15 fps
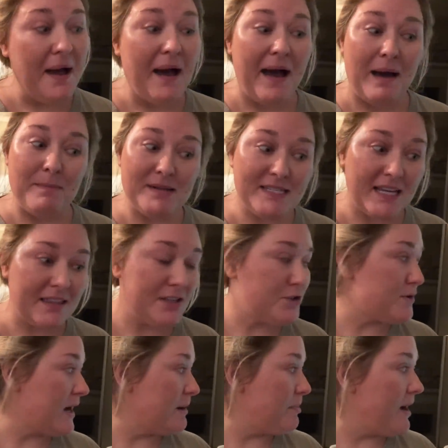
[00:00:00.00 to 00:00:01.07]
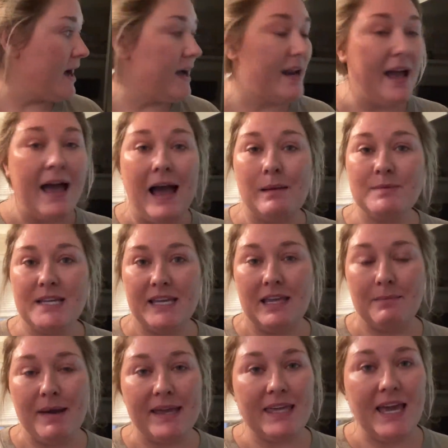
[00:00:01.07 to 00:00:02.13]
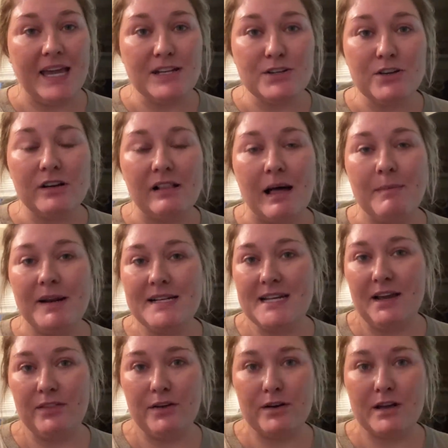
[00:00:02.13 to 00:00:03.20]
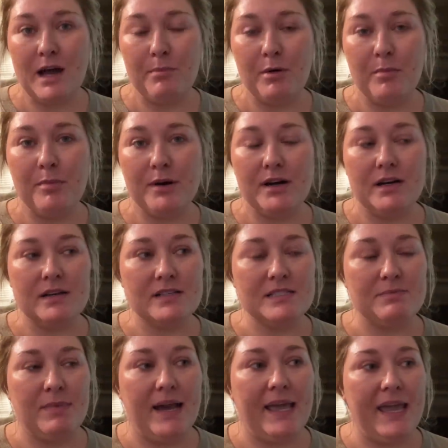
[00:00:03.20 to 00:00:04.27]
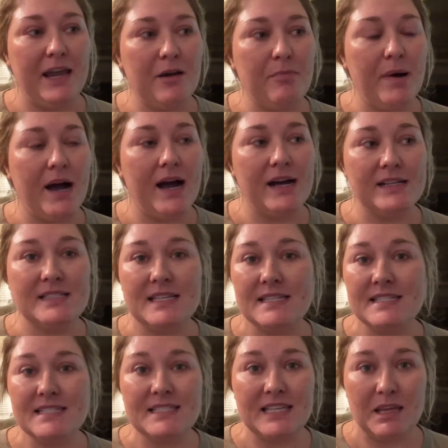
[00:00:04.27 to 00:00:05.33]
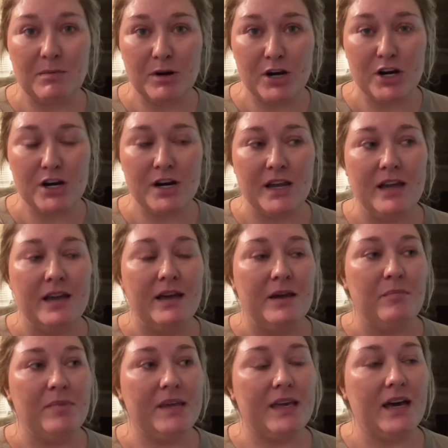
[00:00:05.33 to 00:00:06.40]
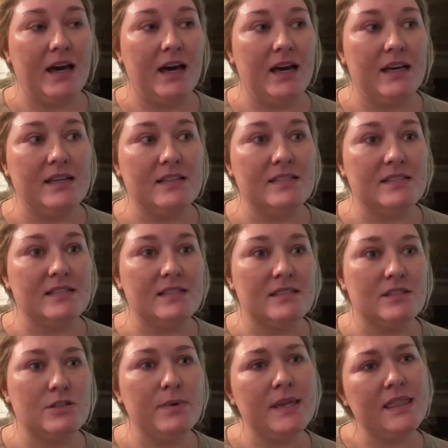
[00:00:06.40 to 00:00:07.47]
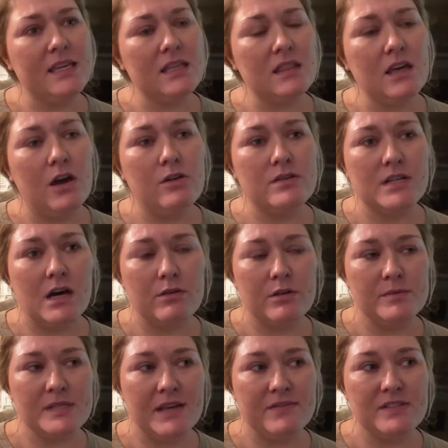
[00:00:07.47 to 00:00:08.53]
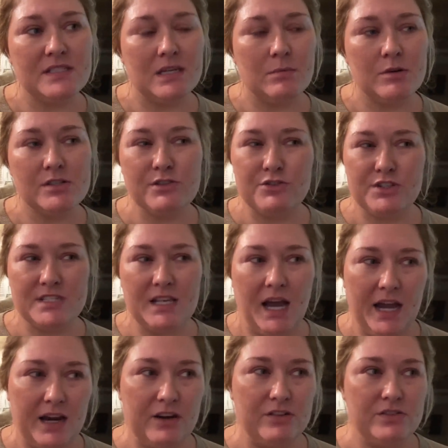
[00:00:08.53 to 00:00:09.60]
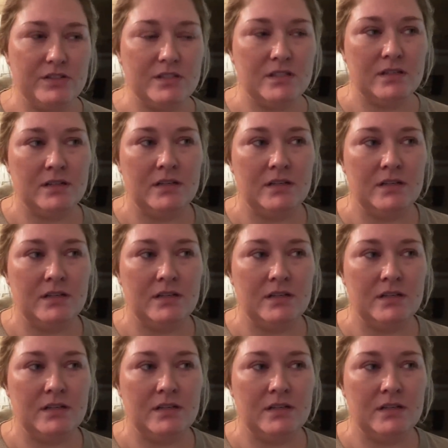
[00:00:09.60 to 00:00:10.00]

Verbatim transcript: I'm gonna take the tripod. I'm taking my Kindle. I'm gonna download a couple books, my AirPods, a steamer, because do we think that hotel rooms have steamers or just irons?